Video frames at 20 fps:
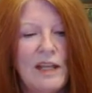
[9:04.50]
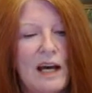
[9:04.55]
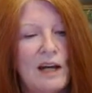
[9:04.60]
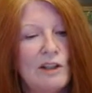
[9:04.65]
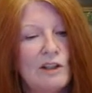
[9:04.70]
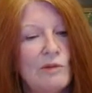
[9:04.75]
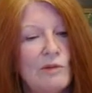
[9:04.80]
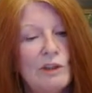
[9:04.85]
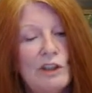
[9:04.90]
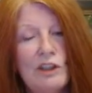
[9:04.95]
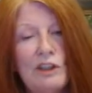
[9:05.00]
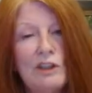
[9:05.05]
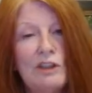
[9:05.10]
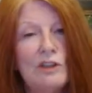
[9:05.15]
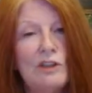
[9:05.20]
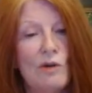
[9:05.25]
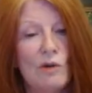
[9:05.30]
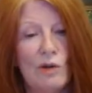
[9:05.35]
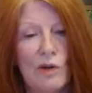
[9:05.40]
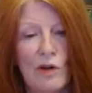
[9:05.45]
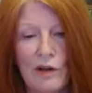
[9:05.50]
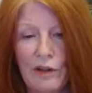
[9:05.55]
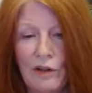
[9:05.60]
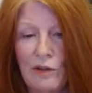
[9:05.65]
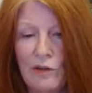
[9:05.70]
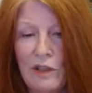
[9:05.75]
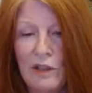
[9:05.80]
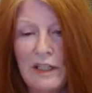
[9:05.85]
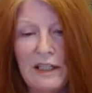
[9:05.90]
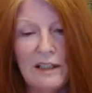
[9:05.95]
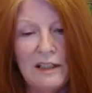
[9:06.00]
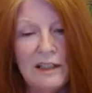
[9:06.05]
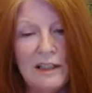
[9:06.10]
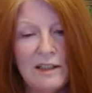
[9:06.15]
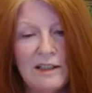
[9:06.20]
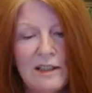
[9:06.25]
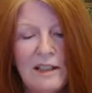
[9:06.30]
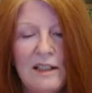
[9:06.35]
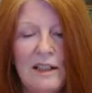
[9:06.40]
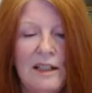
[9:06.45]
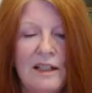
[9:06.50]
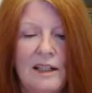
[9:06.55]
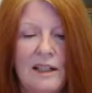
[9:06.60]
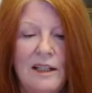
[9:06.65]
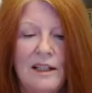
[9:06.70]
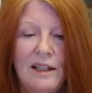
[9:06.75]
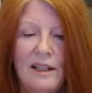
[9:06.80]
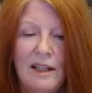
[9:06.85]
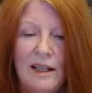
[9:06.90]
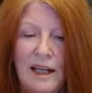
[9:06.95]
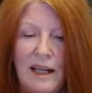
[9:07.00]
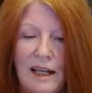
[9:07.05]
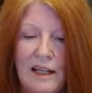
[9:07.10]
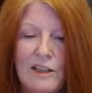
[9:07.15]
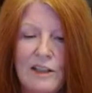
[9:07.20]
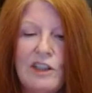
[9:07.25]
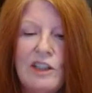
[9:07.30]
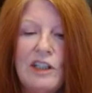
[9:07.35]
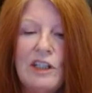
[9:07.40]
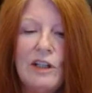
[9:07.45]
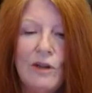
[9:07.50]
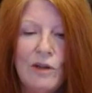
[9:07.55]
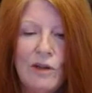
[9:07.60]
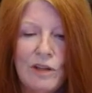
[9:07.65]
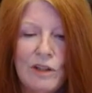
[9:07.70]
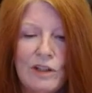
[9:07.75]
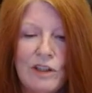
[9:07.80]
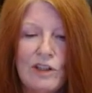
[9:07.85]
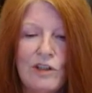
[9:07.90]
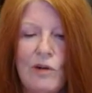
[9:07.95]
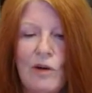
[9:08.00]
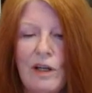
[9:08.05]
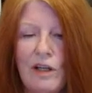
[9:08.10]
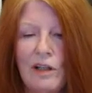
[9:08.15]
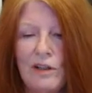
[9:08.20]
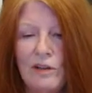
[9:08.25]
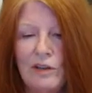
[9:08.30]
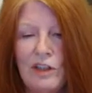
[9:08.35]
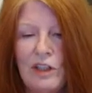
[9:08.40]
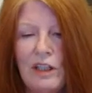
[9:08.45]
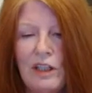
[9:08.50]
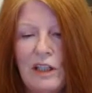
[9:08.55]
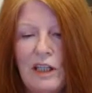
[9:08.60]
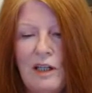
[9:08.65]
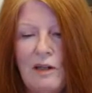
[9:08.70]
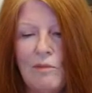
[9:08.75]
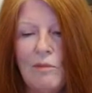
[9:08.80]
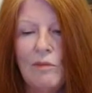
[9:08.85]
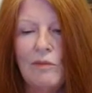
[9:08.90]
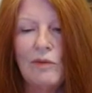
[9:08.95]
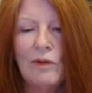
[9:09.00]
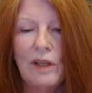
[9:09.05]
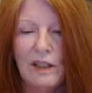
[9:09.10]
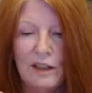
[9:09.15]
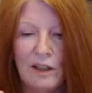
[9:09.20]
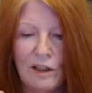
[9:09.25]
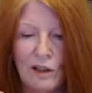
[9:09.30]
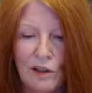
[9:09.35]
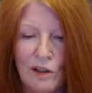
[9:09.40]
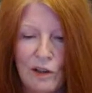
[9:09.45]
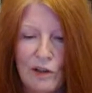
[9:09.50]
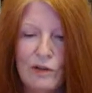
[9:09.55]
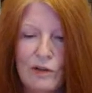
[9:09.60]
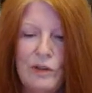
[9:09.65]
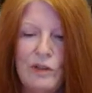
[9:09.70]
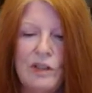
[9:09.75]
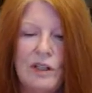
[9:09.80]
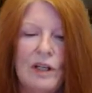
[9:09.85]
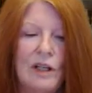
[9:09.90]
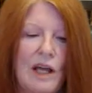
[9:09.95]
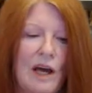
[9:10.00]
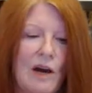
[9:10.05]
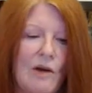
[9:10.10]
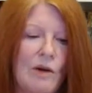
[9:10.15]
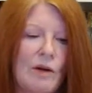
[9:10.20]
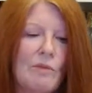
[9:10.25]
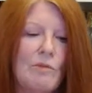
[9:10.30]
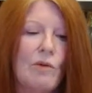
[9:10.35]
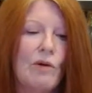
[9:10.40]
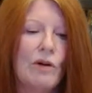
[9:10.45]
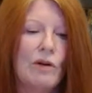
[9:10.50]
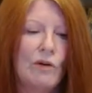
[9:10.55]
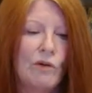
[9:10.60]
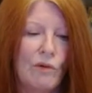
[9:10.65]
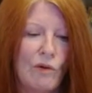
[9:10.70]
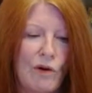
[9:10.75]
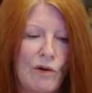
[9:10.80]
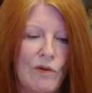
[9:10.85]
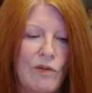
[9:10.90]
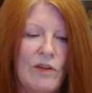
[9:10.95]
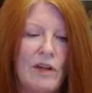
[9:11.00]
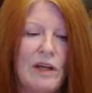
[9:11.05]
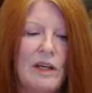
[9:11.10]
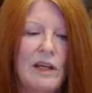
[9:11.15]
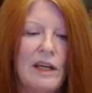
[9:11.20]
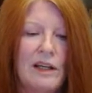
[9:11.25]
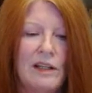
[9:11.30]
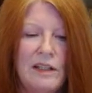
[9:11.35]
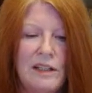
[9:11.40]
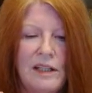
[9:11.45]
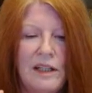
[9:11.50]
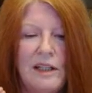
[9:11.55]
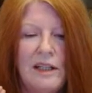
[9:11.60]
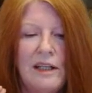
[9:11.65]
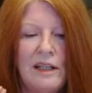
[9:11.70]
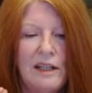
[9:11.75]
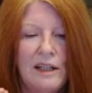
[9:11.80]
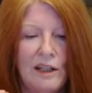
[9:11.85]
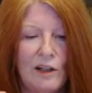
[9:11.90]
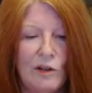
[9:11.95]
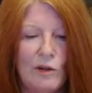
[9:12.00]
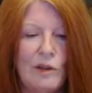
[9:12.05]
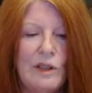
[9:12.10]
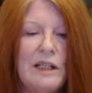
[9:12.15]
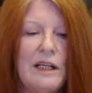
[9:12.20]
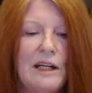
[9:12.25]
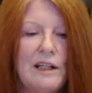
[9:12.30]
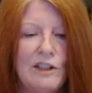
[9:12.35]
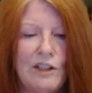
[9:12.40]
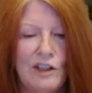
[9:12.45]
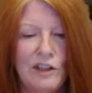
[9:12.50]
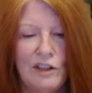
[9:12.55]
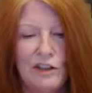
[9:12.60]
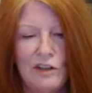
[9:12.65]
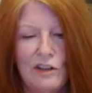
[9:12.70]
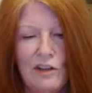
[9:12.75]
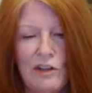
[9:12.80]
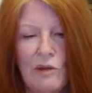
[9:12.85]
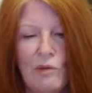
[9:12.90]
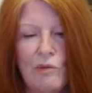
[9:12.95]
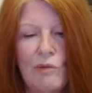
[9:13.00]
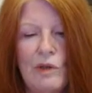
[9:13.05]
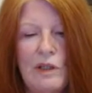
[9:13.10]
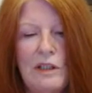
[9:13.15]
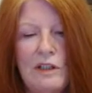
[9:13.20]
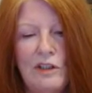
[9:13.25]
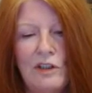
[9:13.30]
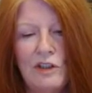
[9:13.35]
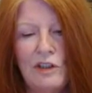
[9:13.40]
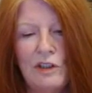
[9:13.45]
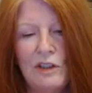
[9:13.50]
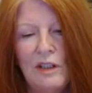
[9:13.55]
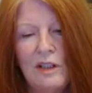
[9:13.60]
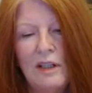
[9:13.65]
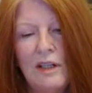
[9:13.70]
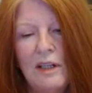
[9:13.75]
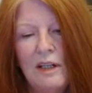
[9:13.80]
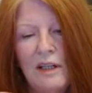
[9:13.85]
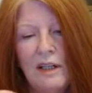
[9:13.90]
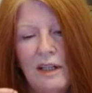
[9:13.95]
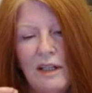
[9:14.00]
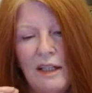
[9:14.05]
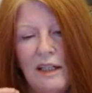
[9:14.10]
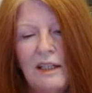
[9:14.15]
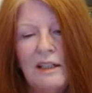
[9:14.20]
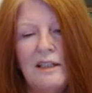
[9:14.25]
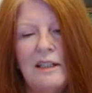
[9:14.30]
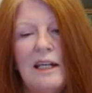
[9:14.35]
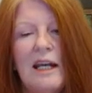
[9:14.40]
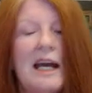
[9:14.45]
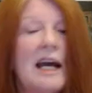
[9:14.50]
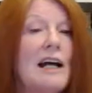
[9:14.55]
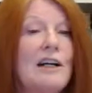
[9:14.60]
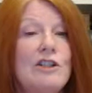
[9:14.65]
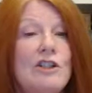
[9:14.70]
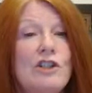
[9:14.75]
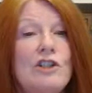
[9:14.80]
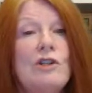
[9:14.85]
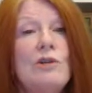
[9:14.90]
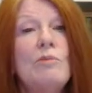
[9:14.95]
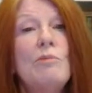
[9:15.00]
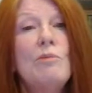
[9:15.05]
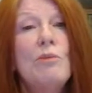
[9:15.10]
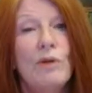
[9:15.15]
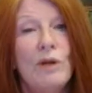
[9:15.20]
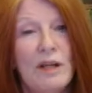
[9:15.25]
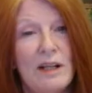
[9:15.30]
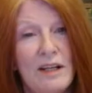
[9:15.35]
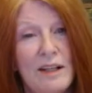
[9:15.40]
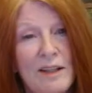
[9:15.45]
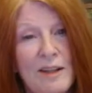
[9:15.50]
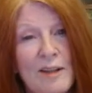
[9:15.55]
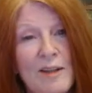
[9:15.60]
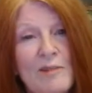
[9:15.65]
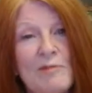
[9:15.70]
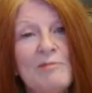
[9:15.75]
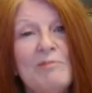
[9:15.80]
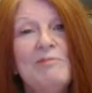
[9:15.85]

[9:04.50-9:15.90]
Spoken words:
that which is no longer needed, and till the soil to keep it loose, allowing more growth and aeration to reach it as you breathe.